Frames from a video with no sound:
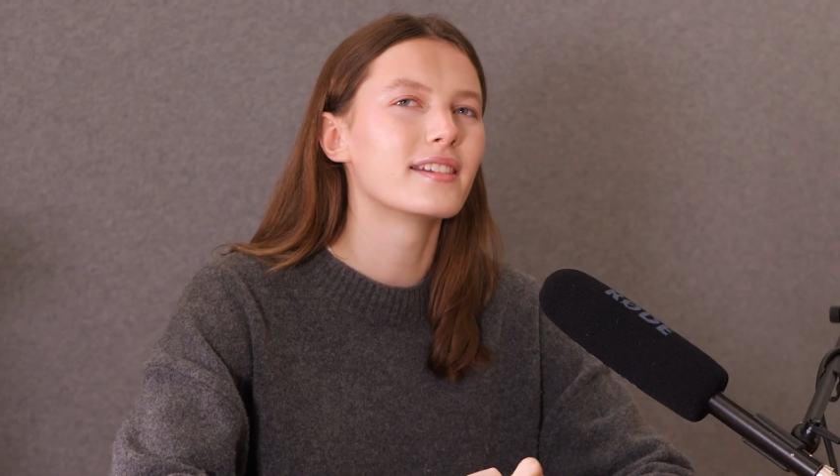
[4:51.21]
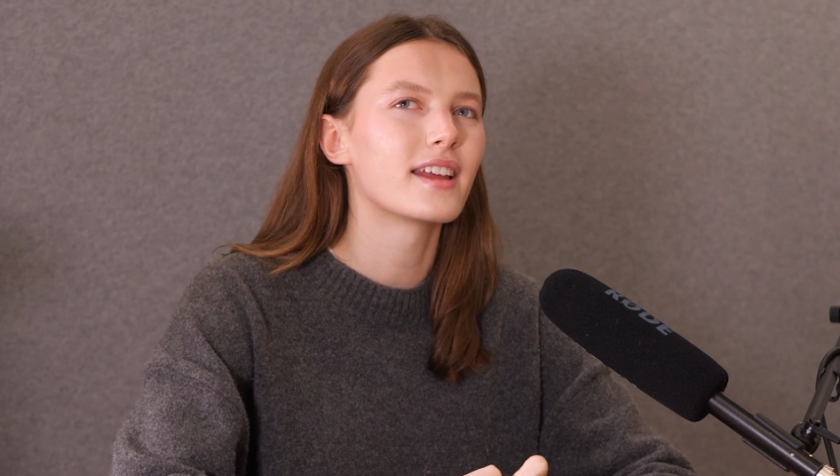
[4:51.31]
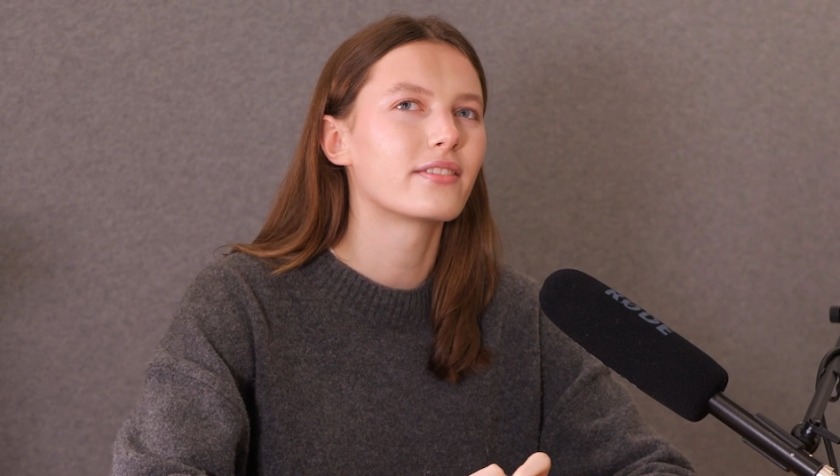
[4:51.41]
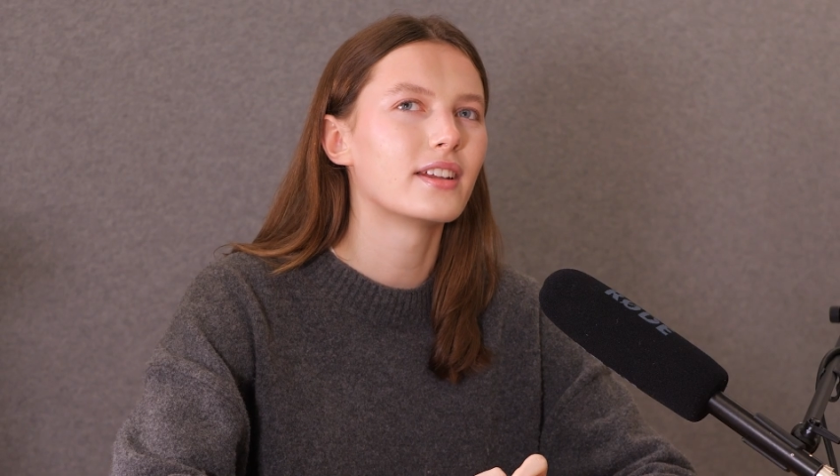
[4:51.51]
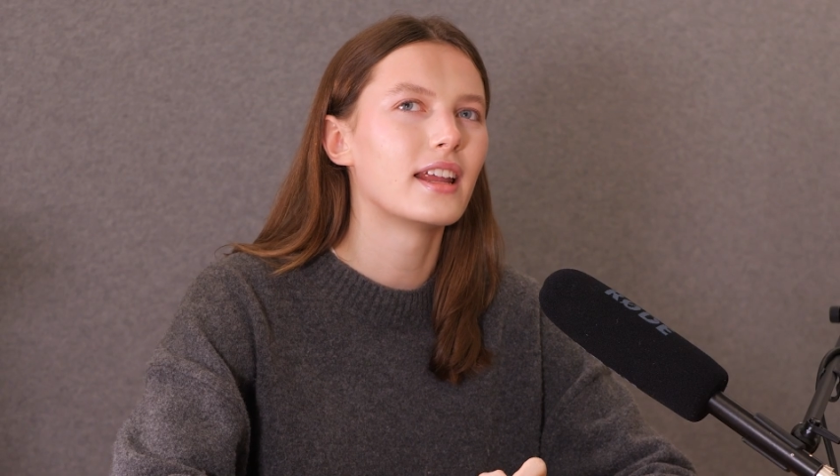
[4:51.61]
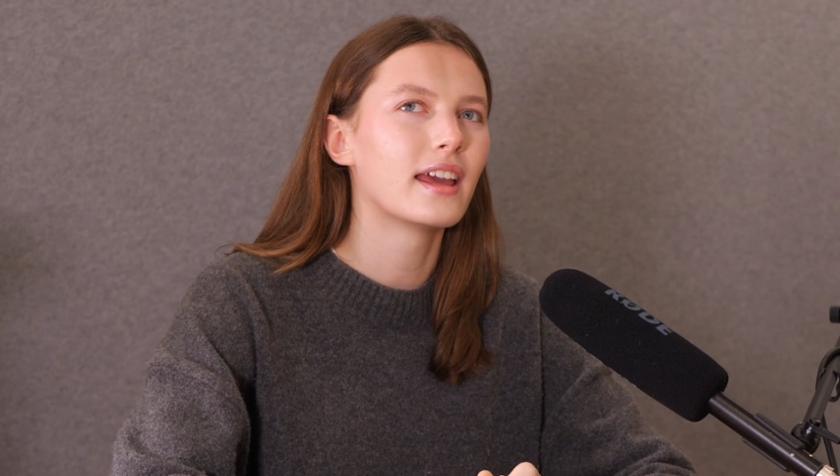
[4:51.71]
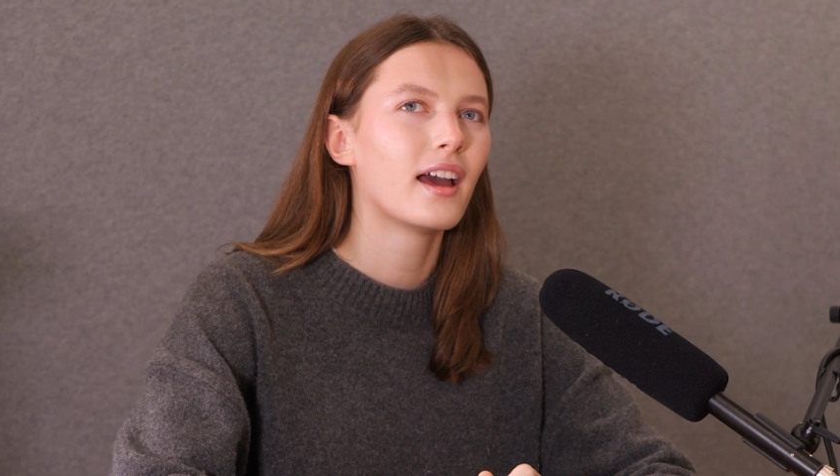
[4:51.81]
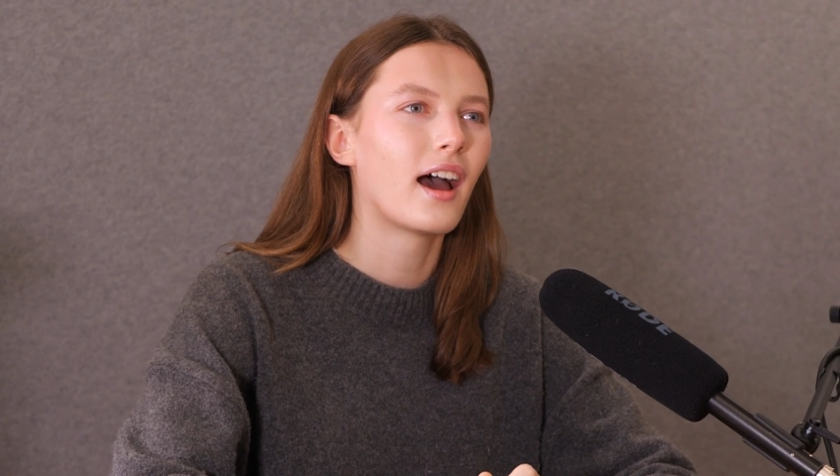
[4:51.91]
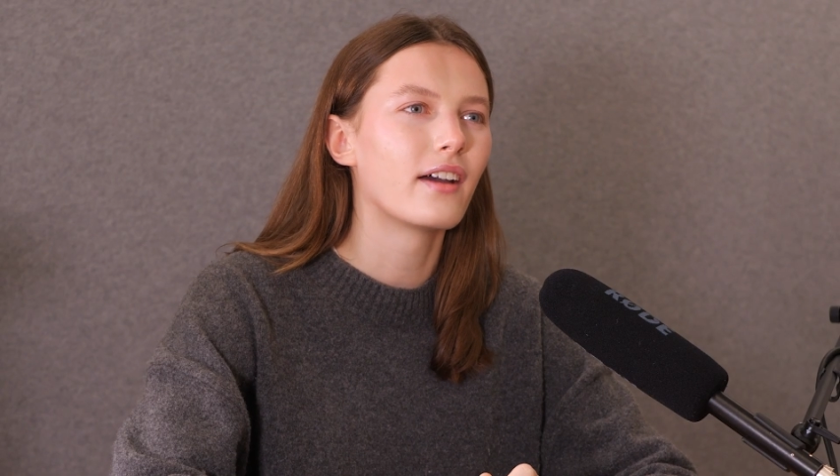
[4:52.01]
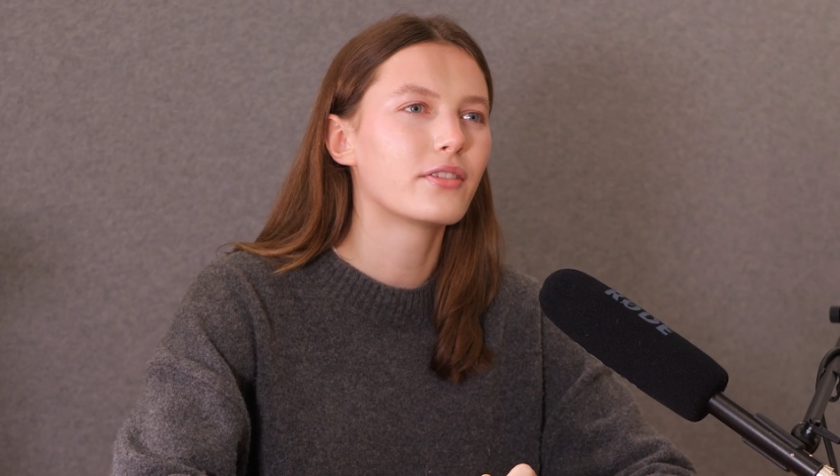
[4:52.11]
so, definitely.
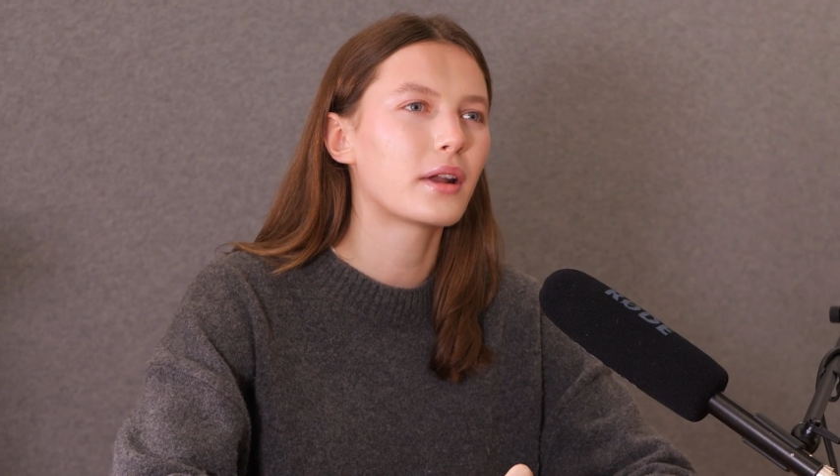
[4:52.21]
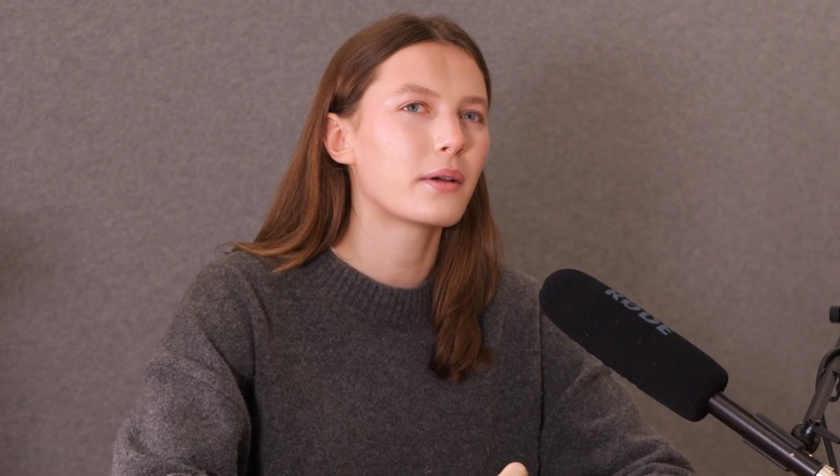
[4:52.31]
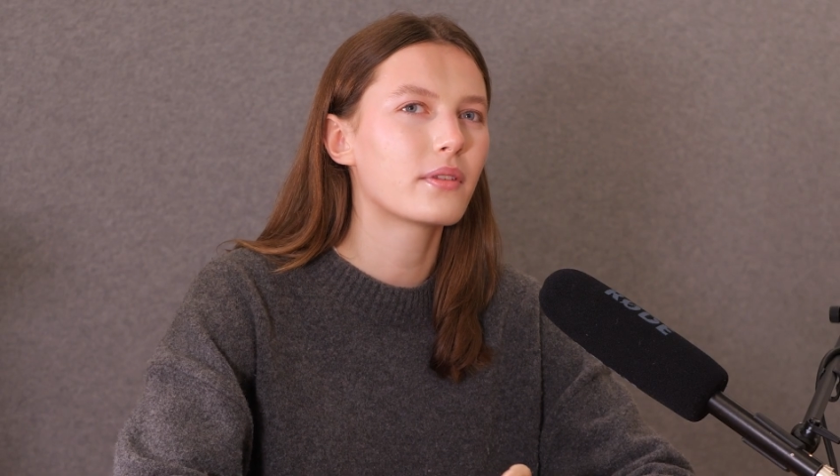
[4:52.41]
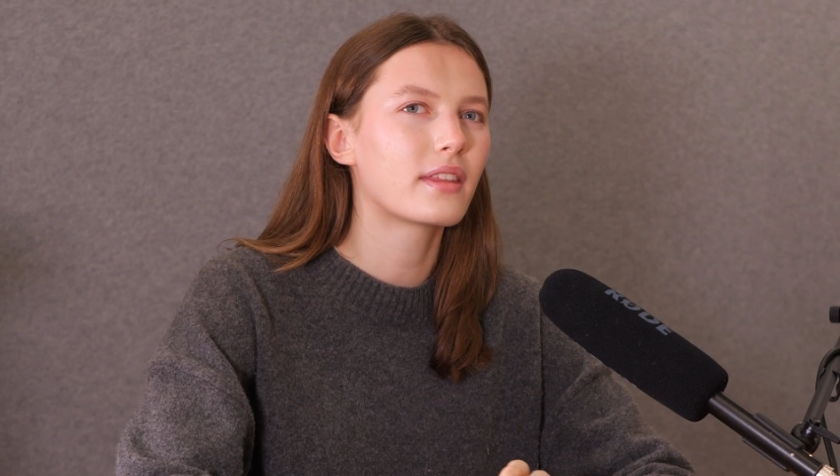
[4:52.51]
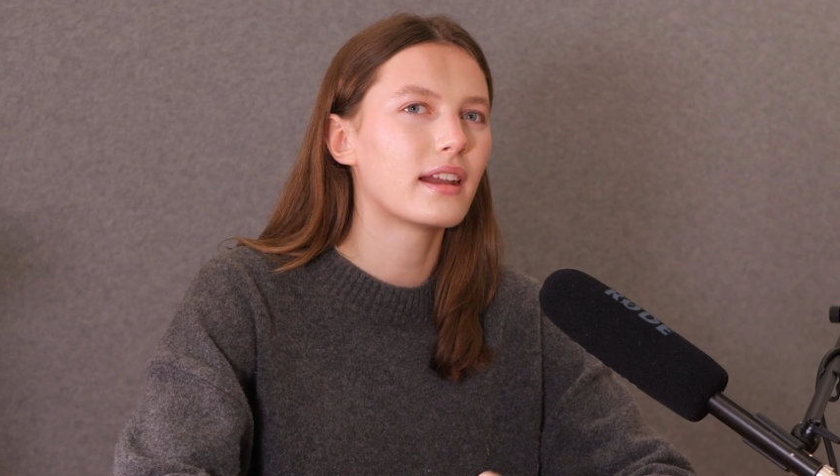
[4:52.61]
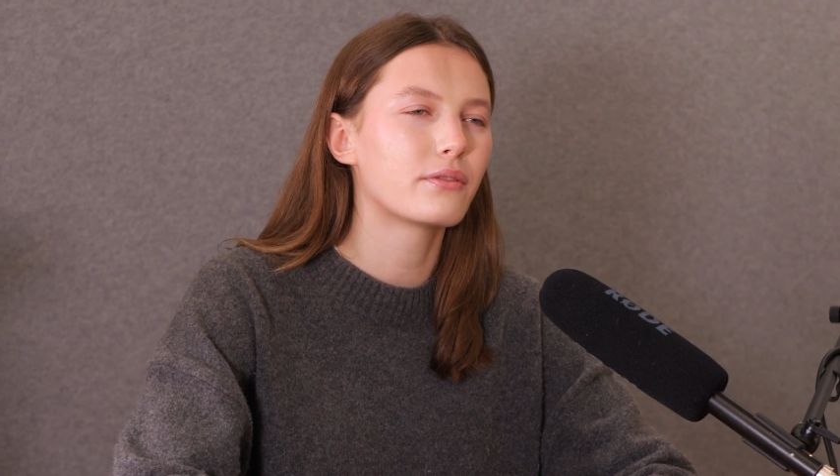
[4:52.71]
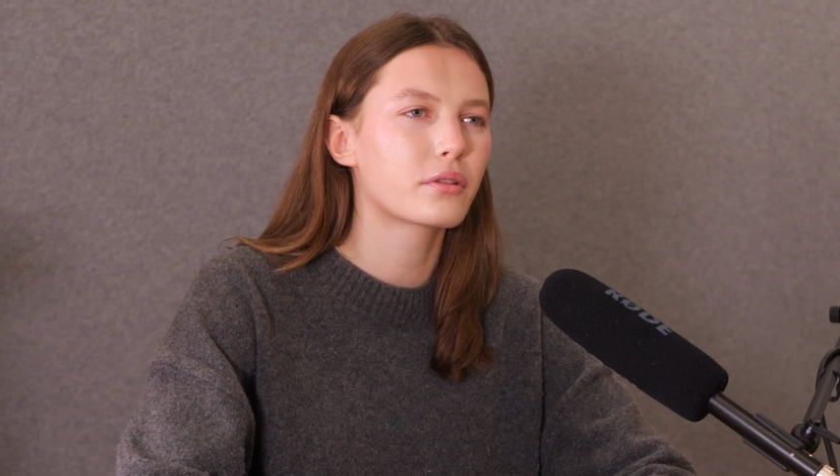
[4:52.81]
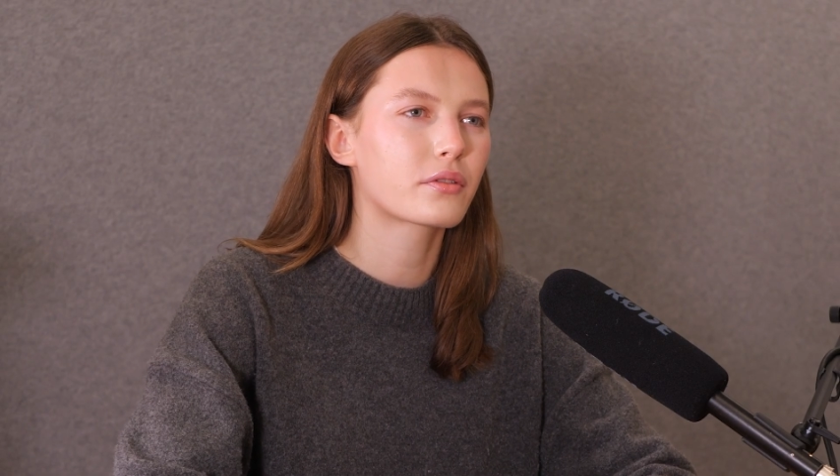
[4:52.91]
I feel like with the level